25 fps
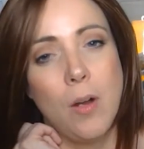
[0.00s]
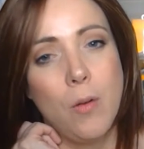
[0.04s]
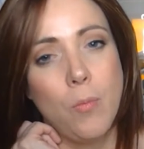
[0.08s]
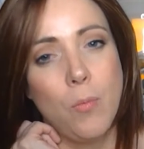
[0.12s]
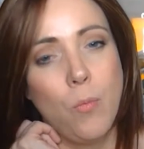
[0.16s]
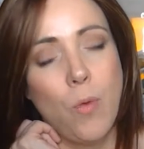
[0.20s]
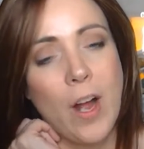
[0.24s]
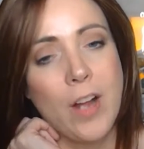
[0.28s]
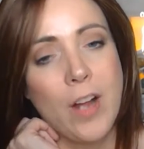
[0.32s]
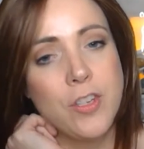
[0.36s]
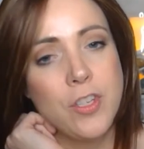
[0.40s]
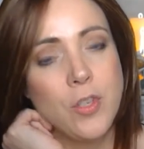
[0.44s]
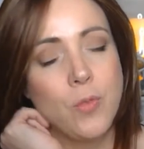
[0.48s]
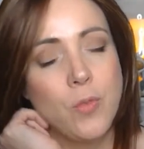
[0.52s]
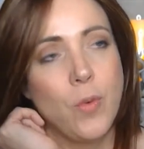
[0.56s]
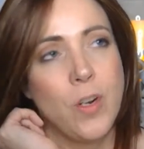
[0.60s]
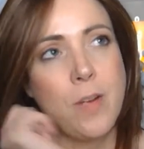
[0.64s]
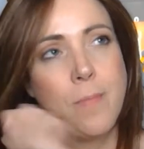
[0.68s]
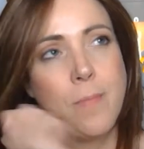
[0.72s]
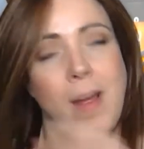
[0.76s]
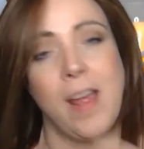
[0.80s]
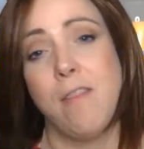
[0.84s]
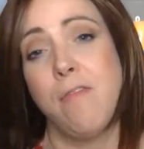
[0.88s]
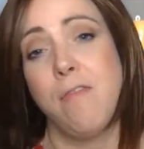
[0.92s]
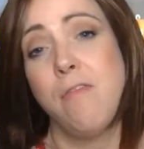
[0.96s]
watched one
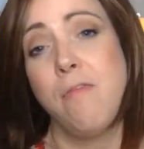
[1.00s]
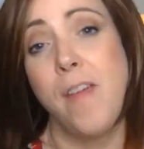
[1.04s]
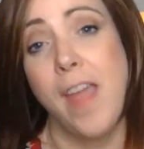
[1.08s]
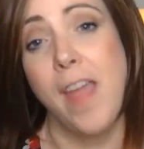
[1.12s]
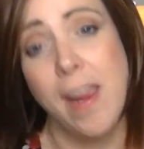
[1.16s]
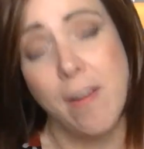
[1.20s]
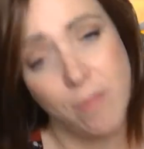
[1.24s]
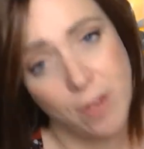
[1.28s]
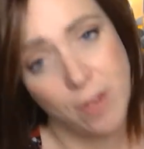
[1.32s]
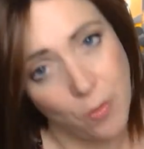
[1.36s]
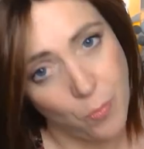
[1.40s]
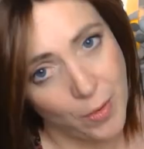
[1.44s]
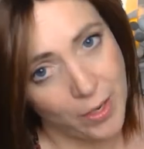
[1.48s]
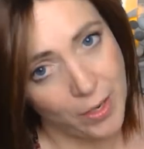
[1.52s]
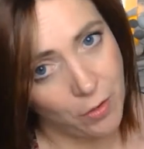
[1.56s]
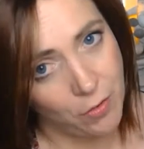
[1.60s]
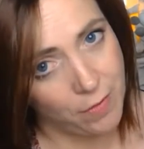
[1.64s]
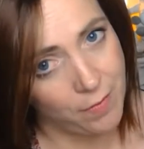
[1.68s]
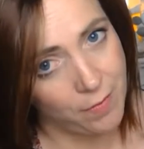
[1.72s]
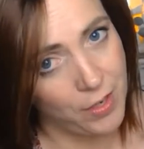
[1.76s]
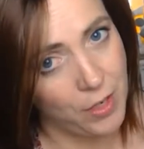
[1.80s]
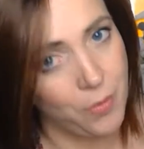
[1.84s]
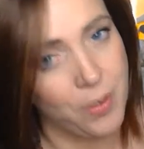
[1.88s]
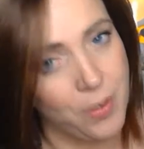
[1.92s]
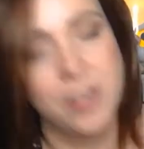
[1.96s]
of my favorite wig
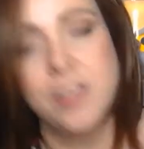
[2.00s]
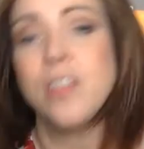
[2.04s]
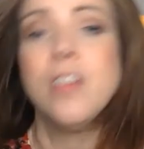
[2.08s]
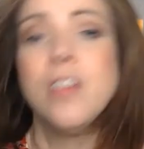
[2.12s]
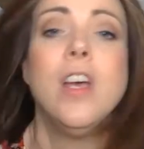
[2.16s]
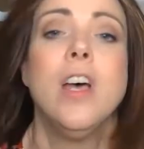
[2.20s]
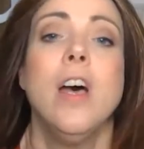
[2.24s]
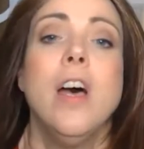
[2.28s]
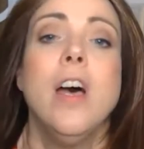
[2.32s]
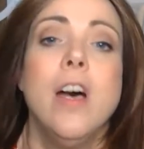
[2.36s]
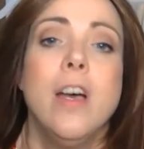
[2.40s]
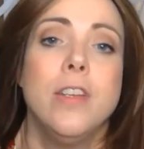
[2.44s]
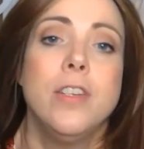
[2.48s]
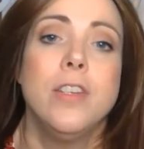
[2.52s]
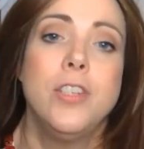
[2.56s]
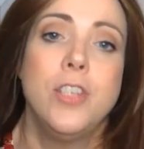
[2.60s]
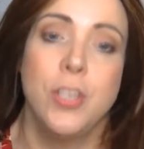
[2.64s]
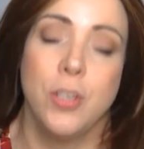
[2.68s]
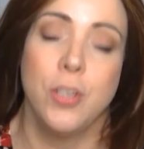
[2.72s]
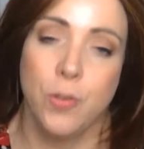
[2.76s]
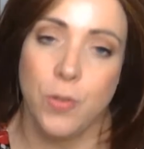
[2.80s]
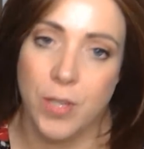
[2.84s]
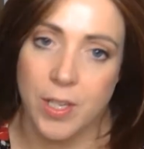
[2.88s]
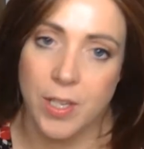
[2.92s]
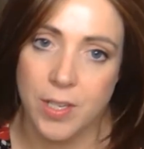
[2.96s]
reviewers
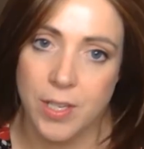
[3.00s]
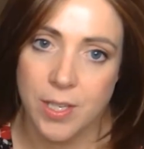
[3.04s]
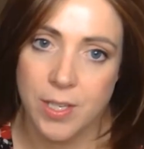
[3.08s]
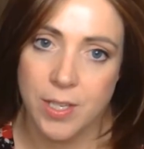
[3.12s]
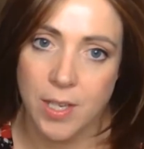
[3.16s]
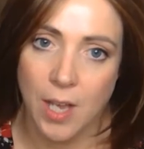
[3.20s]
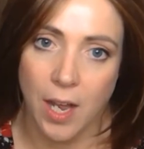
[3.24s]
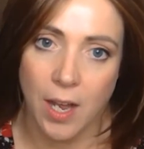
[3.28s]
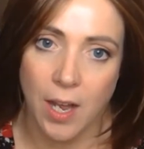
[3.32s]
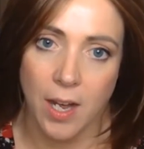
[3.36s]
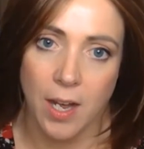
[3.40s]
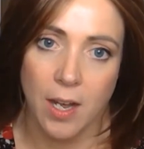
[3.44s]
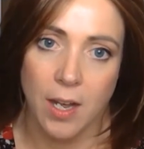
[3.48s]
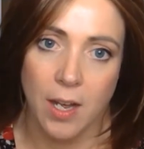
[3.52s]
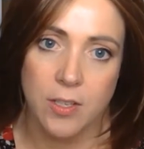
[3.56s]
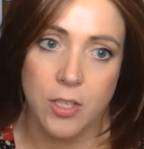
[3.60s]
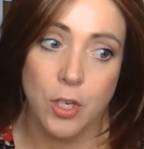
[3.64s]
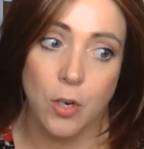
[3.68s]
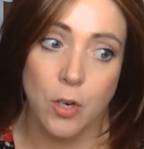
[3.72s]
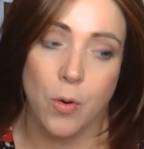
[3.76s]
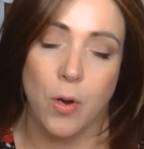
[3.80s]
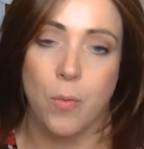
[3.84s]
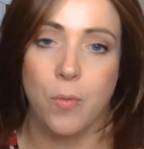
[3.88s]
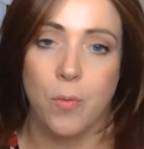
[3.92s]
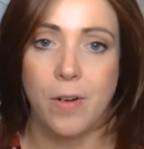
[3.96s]

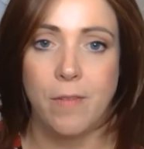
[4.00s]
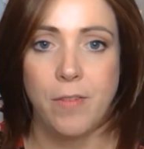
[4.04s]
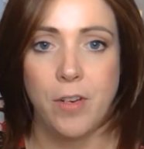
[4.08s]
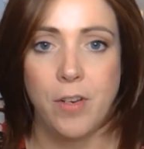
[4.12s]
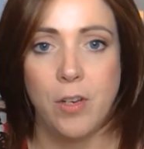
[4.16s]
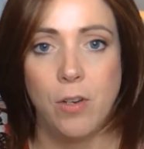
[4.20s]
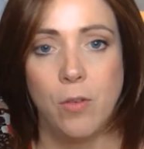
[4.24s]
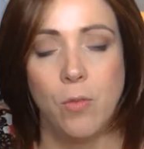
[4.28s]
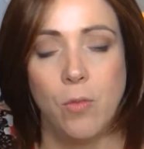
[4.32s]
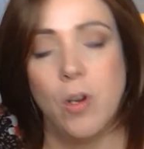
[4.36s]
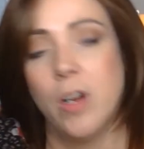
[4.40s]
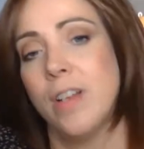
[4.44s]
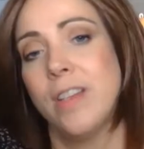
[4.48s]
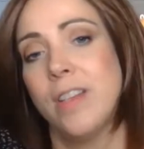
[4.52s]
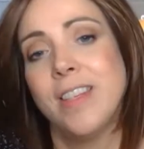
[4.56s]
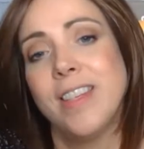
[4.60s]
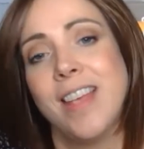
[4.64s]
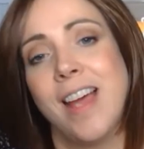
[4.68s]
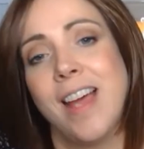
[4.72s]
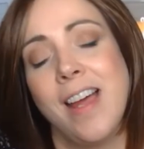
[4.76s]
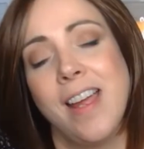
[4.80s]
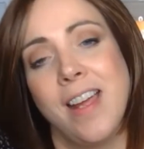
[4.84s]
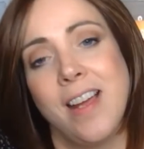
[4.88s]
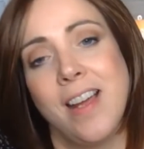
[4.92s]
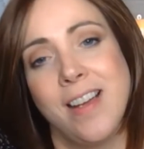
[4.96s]
do a review on
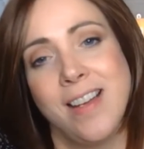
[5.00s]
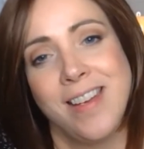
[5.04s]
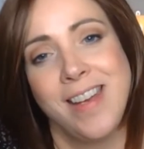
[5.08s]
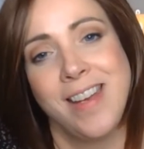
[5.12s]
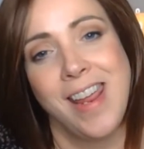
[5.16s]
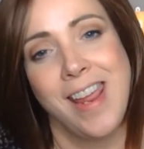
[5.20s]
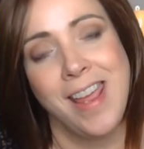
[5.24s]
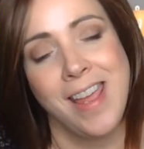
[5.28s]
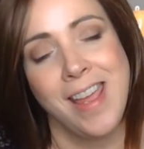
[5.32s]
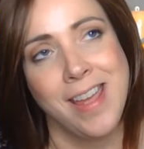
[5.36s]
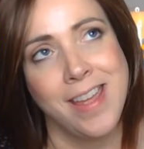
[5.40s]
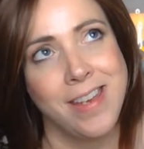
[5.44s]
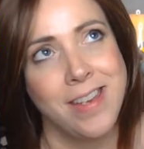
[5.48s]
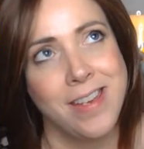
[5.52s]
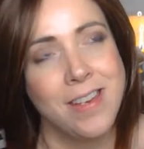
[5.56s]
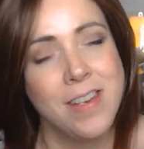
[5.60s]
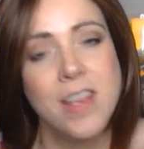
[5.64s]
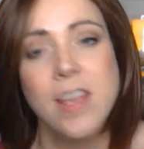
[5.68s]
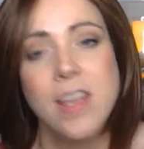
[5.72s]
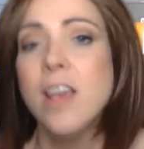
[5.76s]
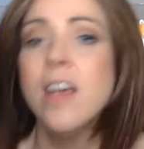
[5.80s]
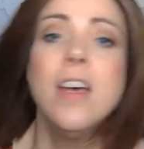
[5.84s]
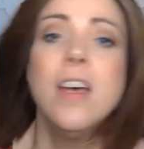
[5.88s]
Zion, and